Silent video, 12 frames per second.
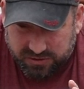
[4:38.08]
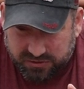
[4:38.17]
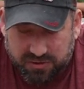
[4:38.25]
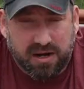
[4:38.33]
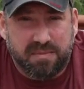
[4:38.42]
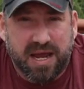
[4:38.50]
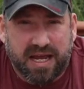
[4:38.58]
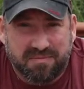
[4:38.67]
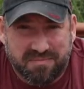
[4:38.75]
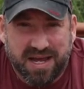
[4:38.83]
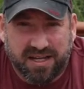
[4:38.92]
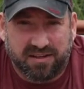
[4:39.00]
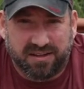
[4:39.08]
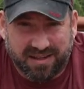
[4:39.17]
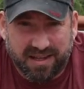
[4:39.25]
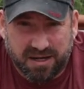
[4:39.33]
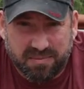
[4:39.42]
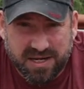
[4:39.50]
try to make it make a
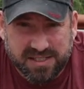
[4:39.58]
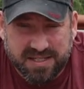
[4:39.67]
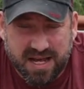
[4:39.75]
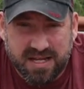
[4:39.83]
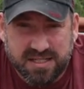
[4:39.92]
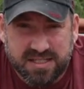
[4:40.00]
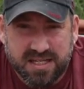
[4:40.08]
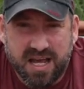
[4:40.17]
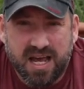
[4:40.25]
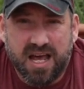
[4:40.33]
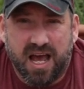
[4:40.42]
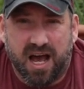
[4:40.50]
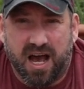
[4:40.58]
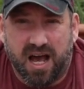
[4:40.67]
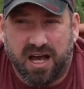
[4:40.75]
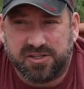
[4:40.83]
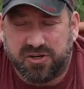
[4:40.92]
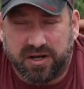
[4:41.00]
little bit of sense.
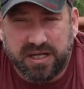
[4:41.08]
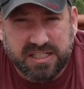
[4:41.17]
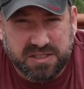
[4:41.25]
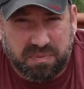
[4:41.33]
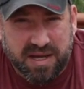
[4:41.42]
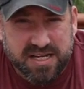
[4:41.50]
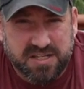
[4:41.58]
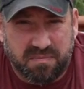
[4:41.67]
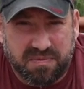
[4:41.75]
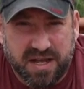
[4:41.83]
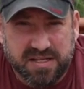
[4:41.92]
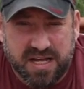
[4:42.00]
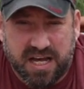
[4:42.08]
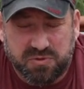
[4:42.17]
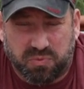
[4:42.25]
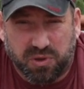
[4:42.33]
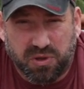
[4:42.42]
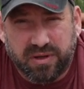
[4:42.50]
Uh, try to explain some things as
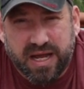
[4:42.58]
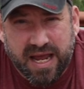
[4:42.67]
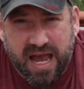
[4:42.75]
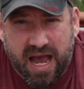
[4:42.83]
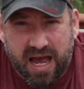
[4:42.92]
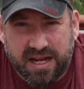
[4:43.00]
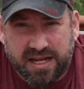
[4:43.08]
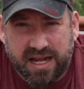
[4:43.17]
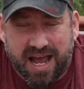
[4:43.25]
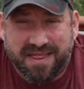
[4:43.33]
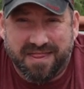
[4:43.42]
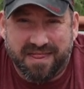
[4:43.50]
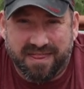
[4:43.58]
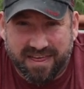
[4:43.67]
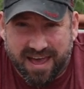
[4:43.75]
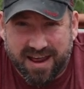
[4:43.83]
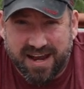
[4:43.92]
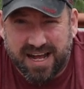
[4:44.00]
we're looking at it, and
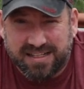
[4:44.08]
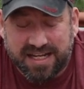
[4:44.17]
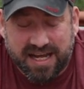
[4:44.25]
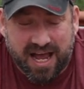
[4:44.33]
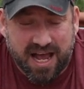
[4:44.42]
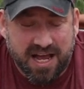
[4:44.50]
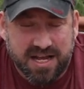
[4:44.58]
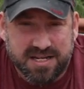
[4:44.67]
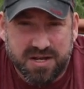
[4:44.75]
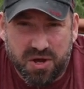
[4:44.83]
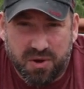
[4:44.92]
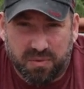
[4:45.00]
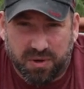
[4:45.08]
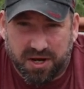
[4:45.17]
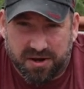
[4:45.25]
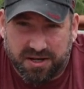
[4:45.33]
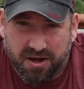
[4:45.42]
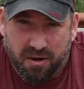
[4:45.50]
then at the end we're
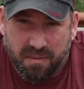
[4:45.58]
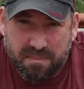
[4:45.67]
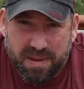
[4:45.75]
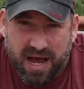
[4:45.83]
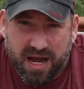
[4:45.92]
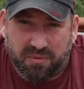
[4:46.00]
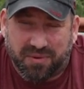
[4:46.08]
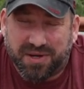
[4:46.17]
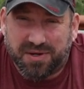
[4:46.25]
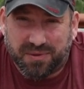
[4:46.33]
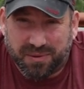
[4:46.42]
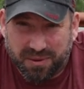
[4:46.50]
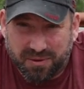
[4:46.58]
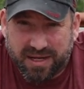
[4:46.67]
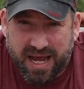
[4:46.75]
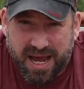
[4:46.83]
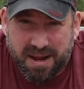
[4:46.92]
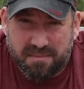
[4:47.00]
gonna come back, we're gonna look
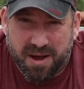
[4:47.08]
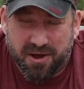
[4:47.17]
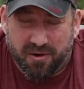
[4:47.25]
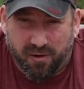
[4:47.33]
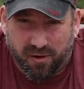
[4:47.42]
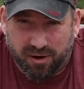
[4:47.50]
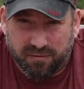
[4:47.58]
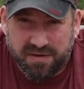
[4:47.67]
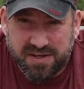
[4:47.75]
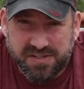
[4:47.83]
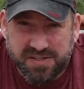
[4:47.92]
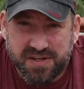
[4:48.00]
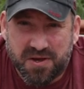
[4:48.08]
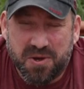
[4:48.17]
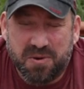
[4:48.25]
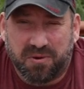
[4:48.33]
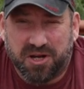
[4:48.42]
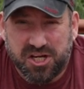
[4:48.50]
at my harvest,
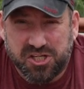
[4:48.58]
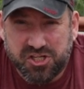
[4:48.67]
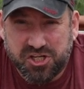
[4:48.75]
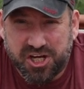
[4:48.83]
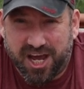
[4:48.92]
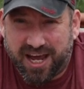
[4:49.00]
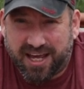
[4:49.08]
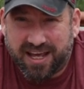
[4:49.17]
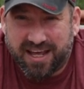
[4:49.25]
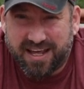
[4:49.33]
we're gonna check